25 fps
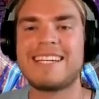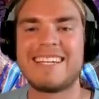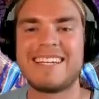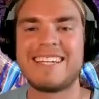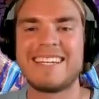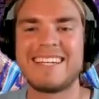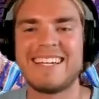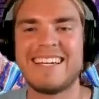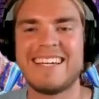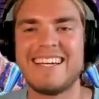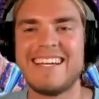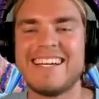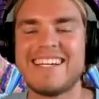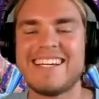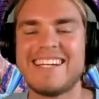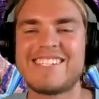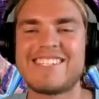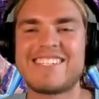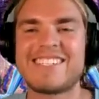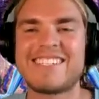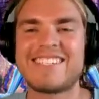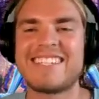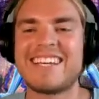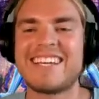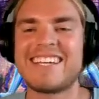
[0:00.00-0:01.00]

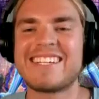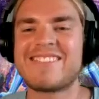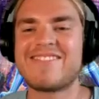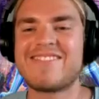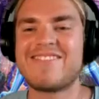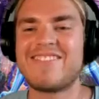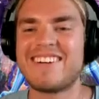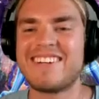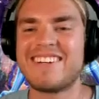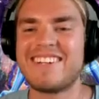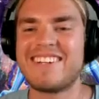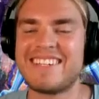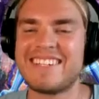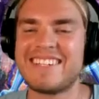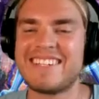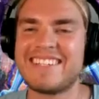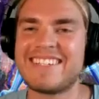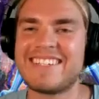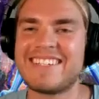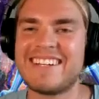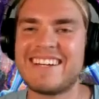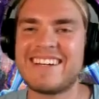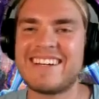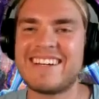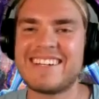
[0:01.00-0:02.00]

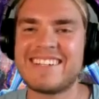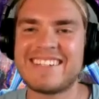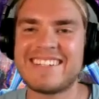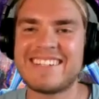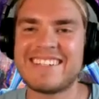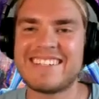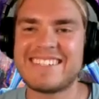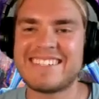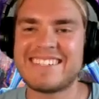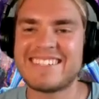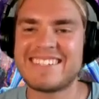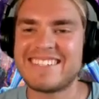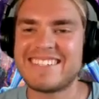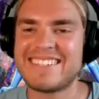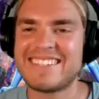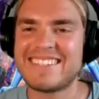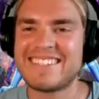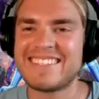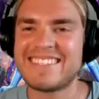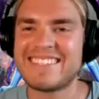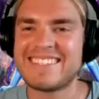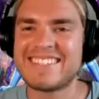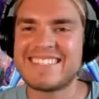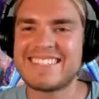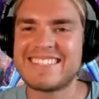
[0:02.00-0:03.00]

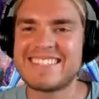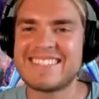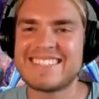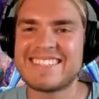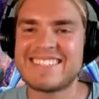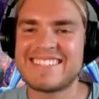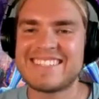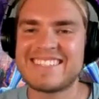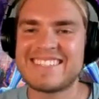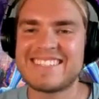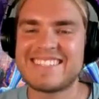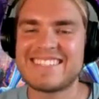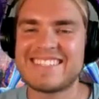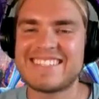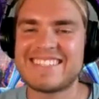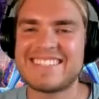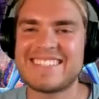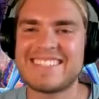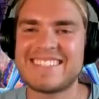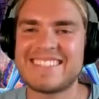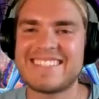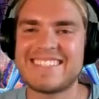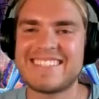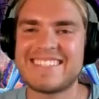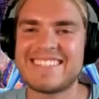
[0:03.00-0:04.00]

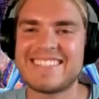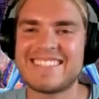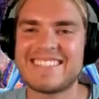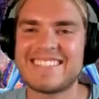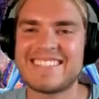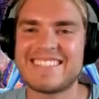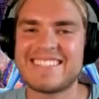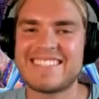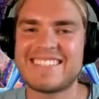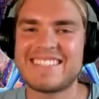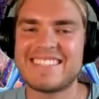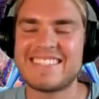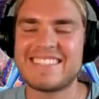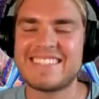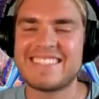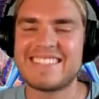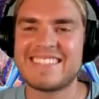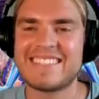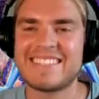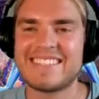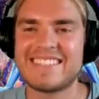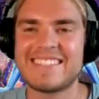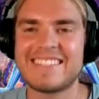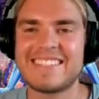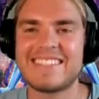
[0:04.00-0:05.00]

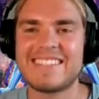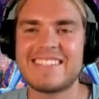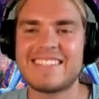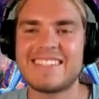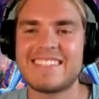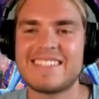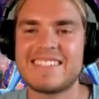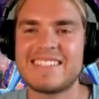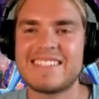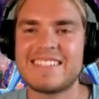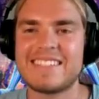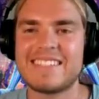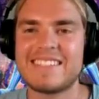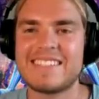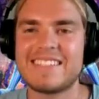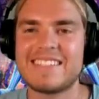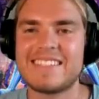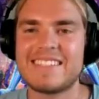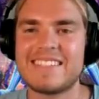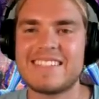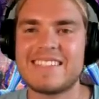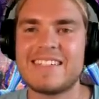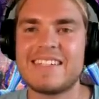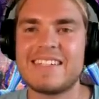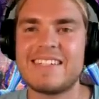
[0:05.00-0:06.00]

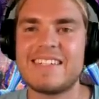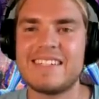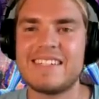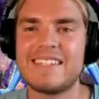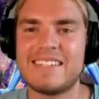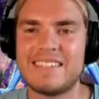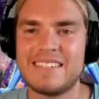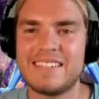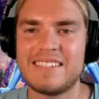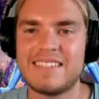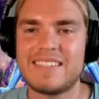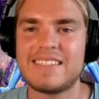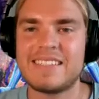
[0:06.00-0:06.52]
No words are spoken by the person on screen.